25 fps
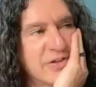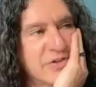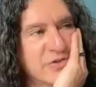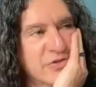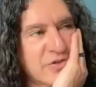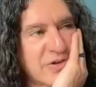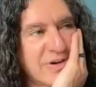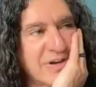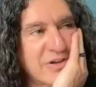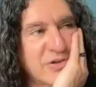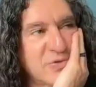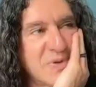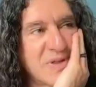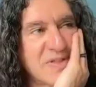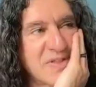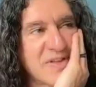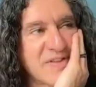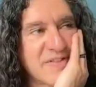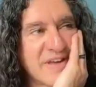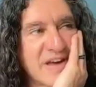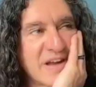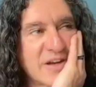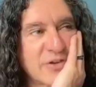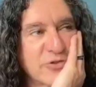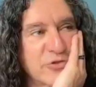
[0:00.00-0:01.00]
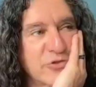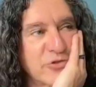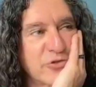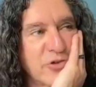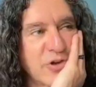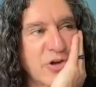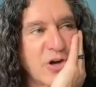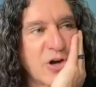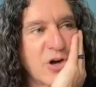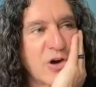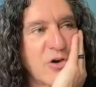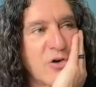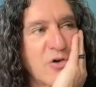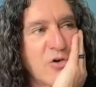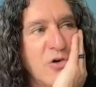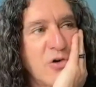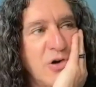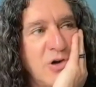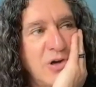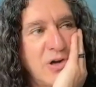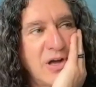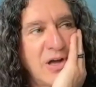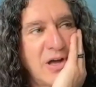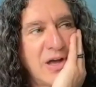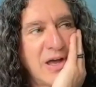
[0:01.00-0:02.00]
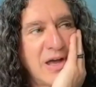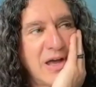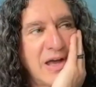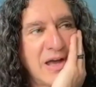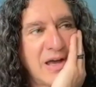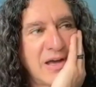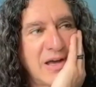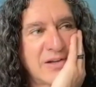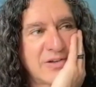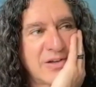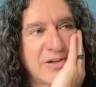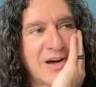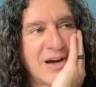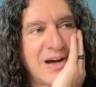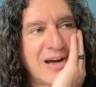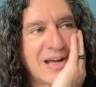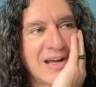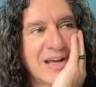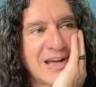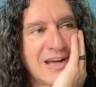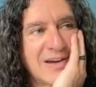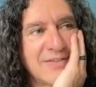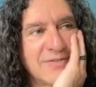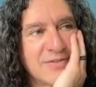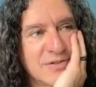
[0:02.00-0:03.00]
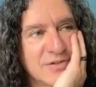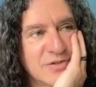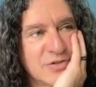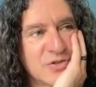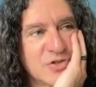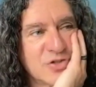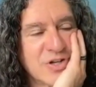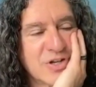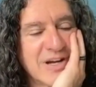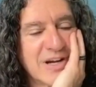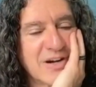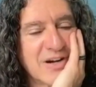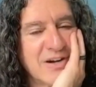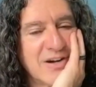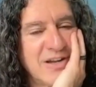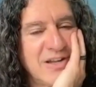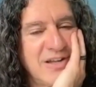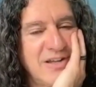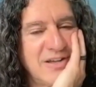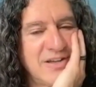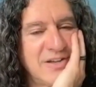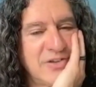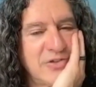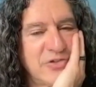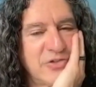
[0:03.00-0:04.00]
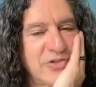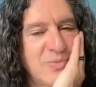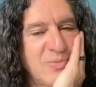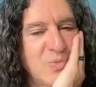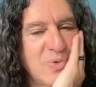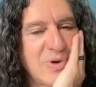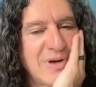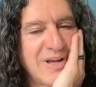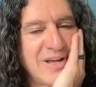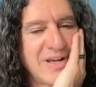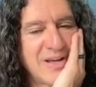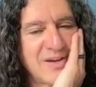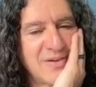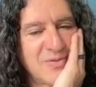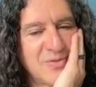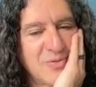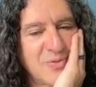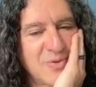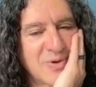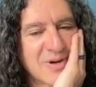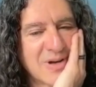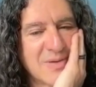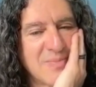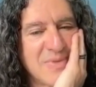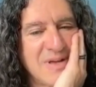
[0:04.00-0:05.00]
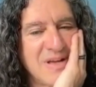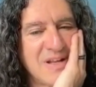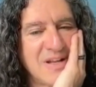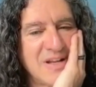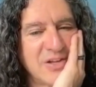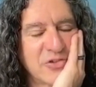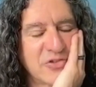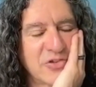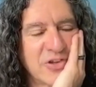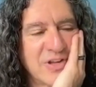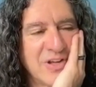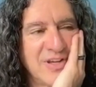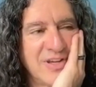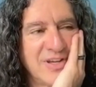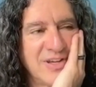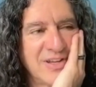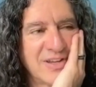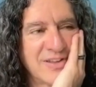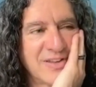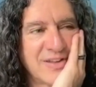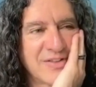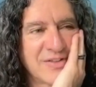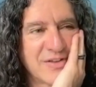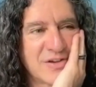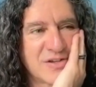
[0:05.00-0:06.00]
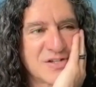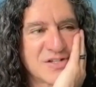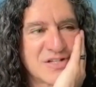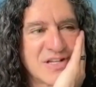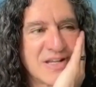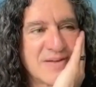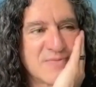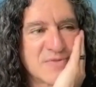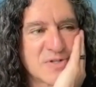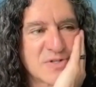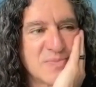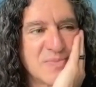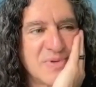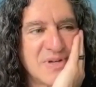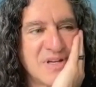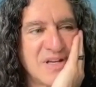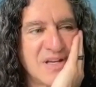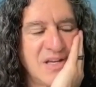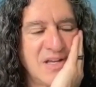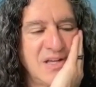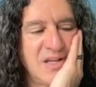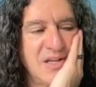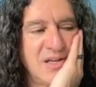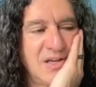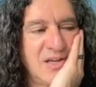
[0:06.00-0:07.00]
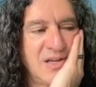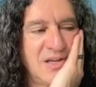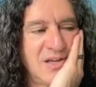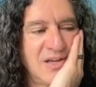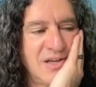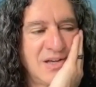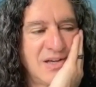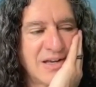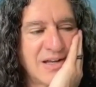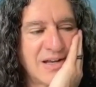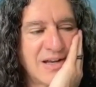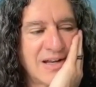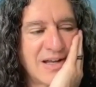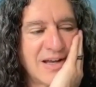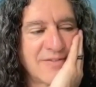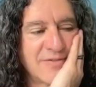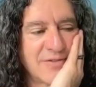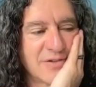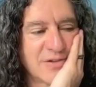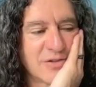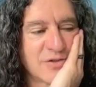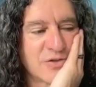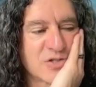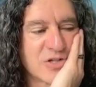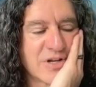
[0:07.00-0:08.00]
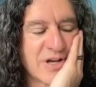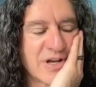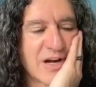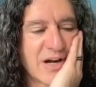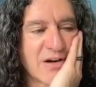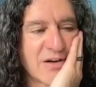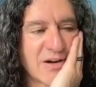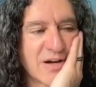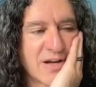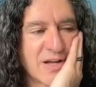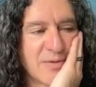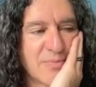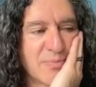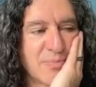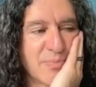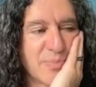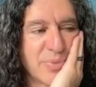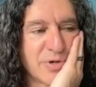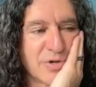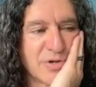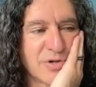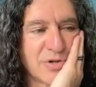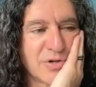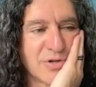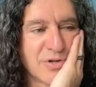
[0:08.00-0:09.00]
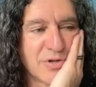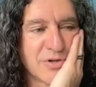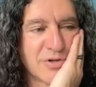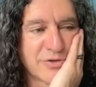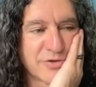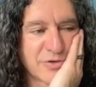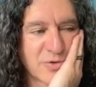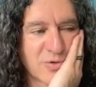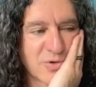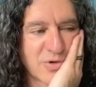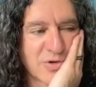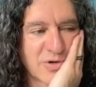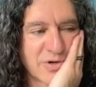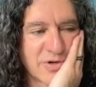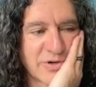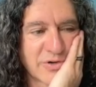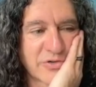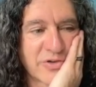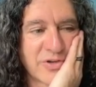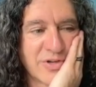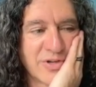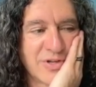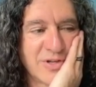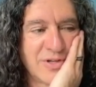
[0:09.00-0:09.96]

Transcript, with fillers: strikes me that that is so anti-evolutionary in some way and what I mean is that there seems to be an evolutionary pull towards